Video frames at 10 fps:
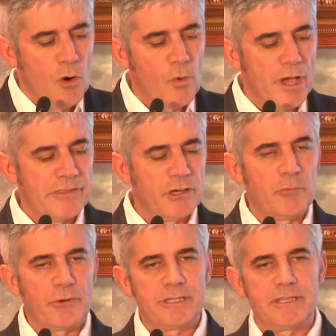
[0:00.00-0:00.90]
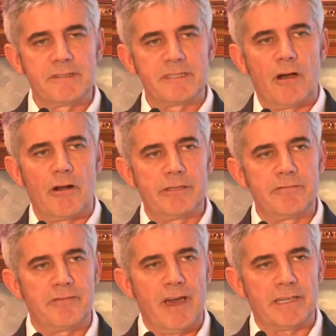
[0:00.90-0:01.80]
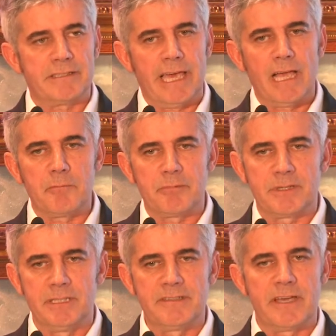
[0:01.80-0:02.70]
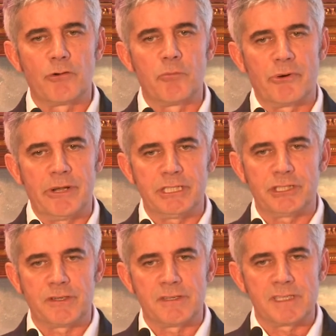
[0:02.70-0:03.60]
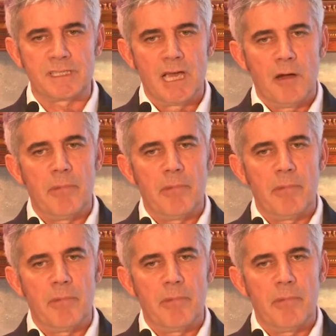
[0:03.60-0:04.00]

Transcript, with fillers: where the operators are in fact helped in their operations